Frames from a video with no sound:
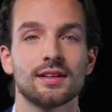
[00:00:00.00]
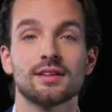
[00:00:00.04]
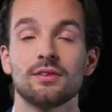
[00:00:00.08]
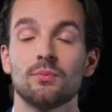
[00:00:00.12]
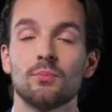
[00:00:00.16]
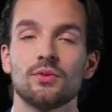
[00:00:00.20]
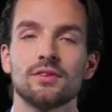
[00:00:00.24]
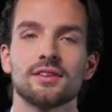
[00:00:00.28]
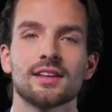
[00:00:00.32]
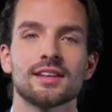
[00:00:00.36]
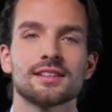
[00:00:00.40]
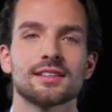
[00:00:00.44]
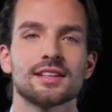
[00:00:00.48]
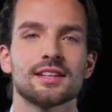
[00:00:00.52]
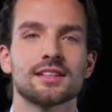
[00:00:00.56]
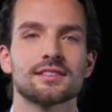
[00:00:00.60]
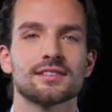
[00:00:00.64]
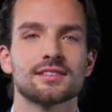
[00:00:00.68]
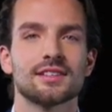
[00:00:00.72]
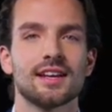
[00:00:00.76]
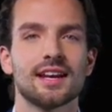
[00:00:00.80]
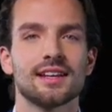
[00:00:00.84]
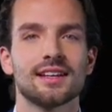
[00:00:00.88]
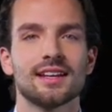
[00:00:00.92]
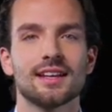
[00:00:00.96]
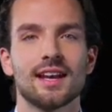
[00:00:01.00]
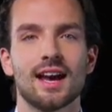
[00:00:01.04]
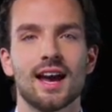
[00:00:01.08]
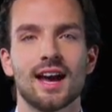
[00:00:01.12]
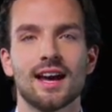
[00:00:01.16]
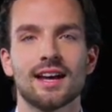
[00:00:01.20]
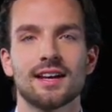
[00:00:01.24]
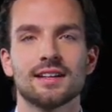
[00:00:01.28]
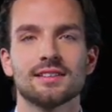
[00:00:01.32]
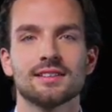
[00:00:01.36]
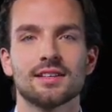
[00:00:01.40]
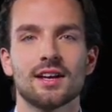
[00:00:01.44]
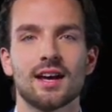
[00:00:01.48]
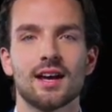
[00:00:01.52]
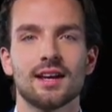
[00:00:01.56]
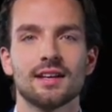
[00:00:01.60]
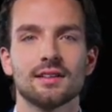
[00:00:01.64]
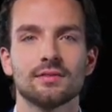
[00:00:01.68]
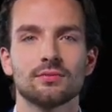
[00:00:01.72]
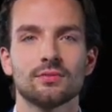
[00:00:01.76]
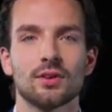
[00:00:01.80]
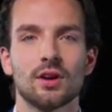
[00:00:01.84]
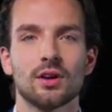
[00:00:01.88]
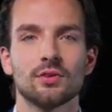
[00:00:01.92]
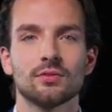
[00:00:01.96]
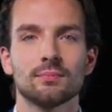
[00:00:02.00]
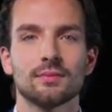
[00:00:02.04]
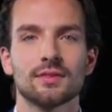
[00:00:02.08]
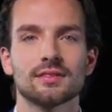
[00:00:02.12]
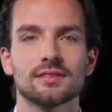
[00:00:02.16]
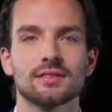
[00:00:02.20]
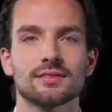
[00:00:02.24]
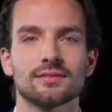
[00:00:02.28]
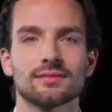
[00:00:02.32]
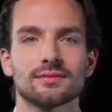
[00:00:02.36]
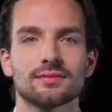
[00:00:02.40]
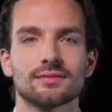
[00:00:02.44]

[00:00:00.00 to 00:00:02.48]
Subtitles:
with India citing ISI involvement.